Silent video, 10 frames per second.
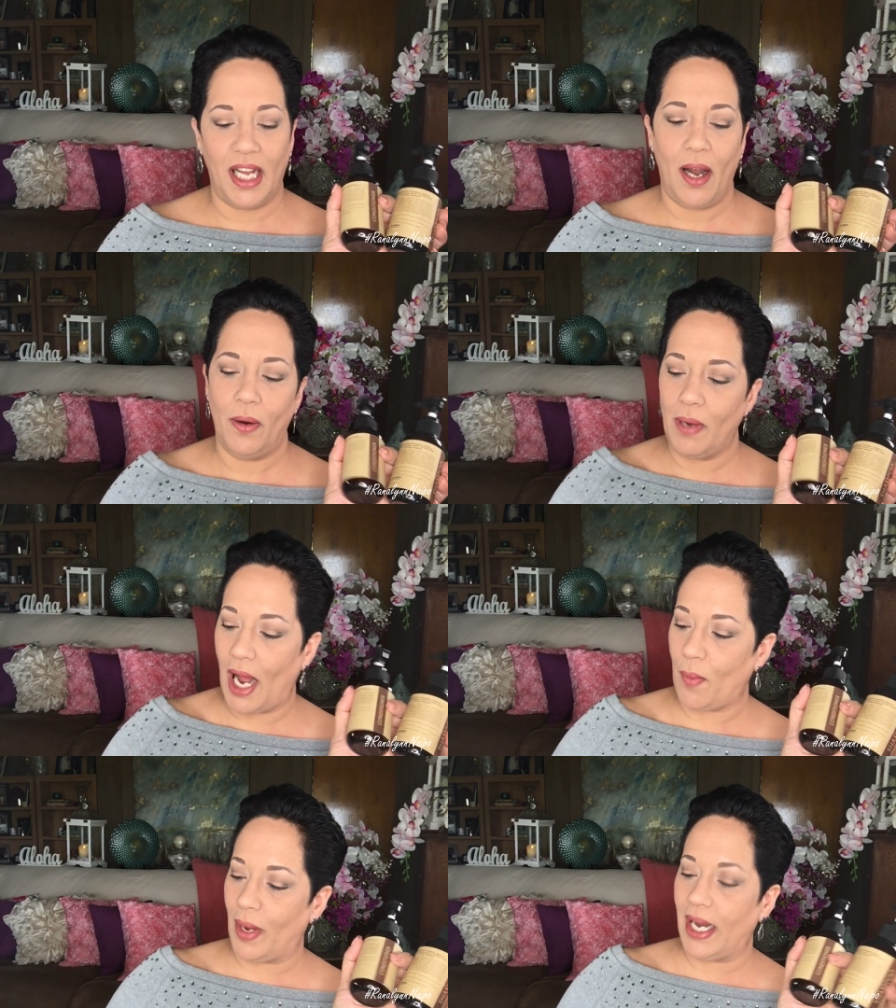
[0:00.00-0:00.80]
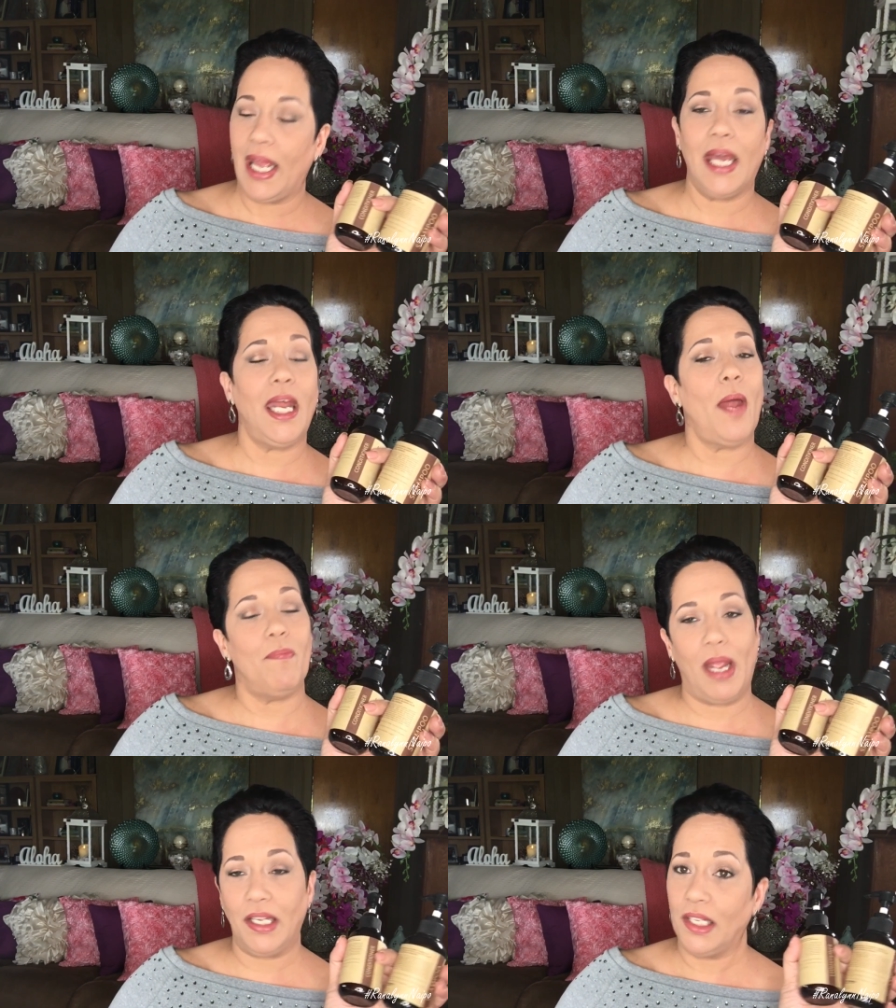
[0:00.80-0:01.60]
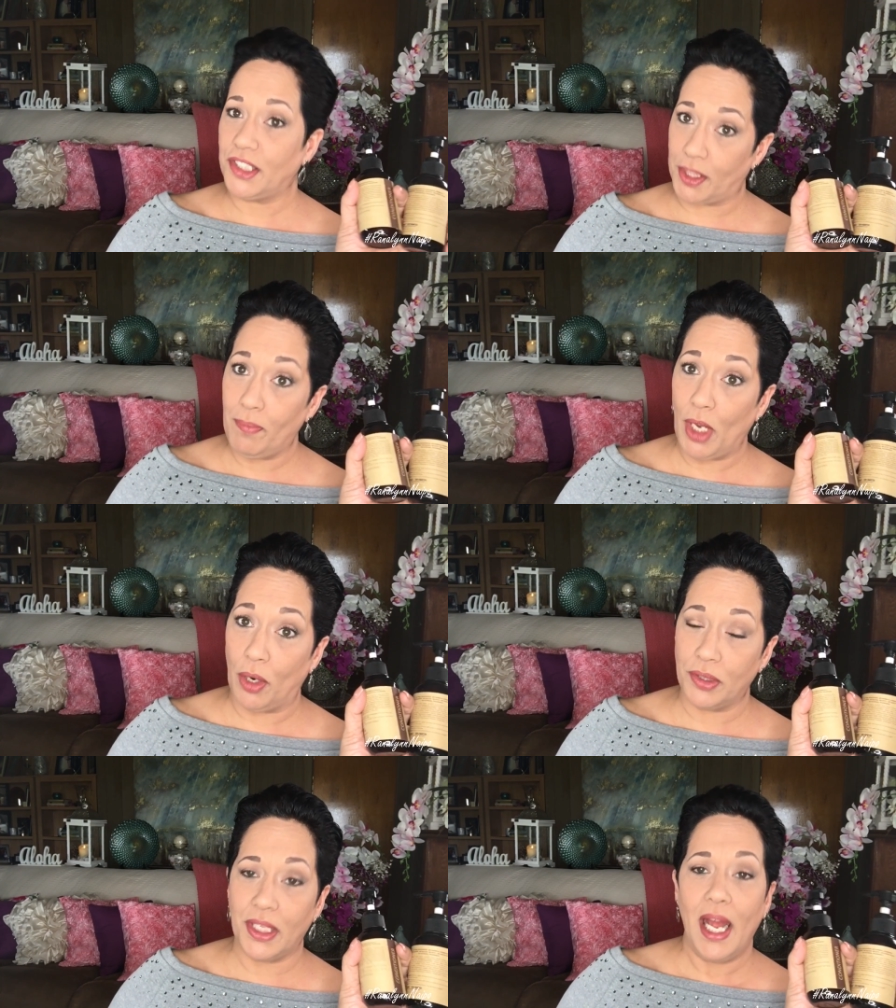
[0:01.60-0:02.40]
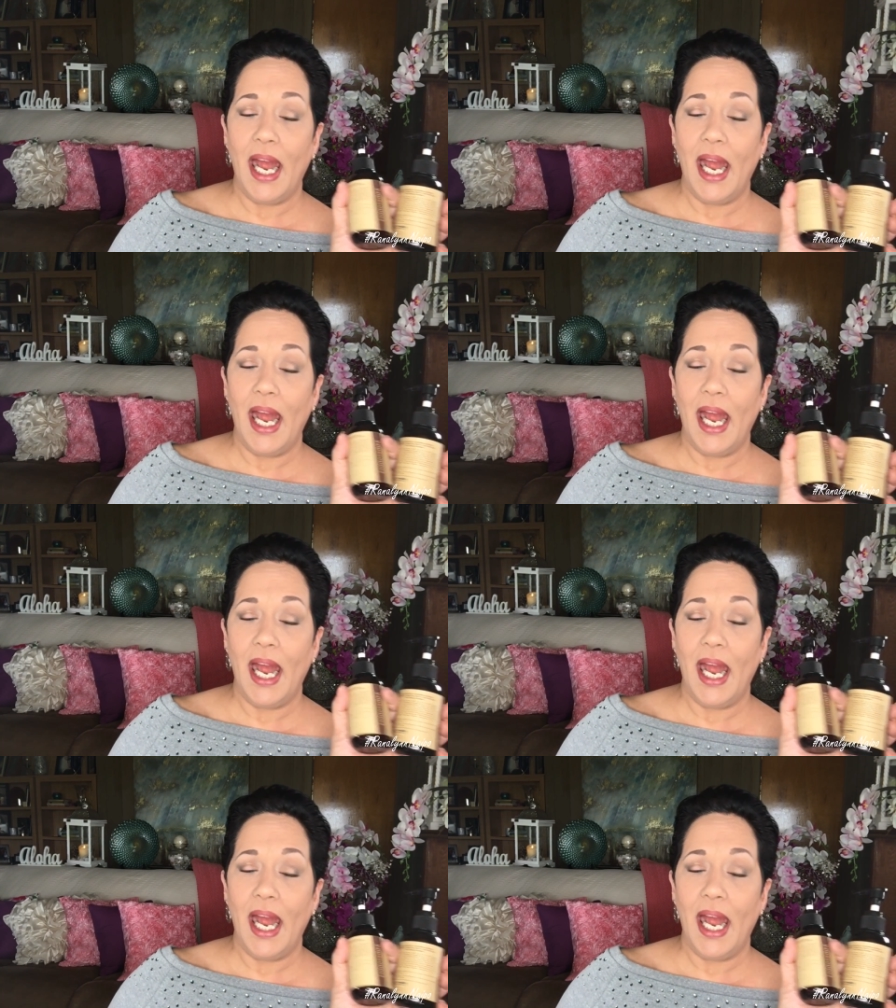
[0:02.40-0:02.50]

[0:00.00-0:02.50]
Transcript: Now, I went ahead and made some notes